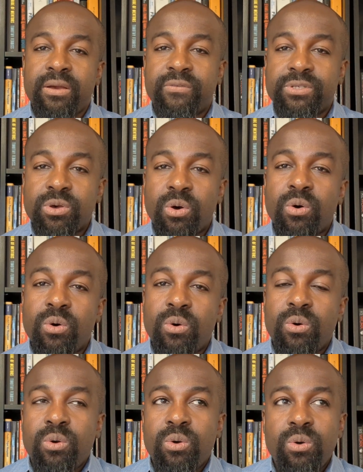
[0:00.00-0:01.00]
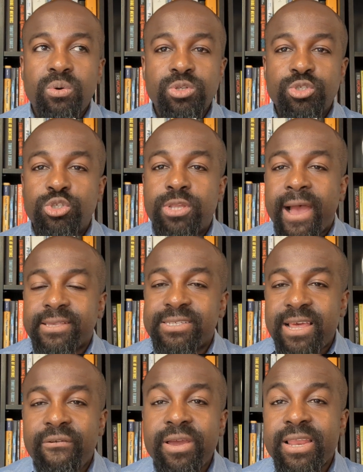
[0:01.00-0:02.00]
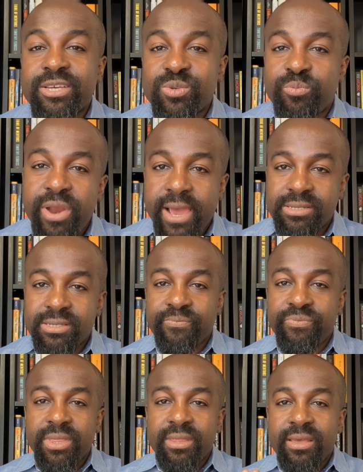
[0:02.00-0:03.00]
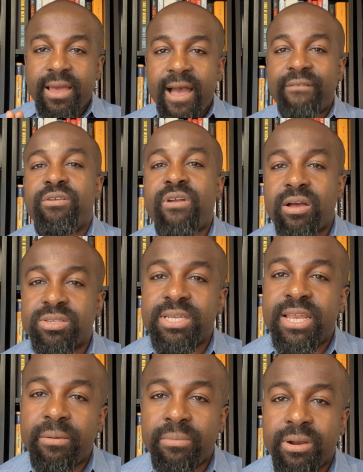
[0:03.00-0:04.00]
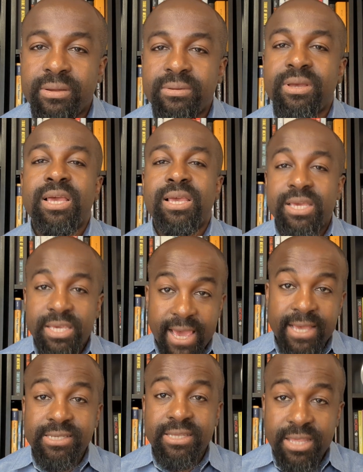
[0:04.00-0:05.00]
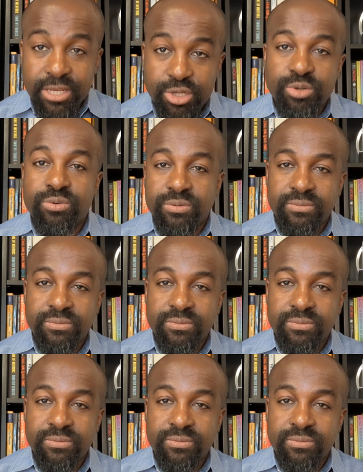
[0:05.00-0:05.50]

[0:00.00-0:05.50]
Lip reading: So does Direct Express have a routing number? Yes, they do.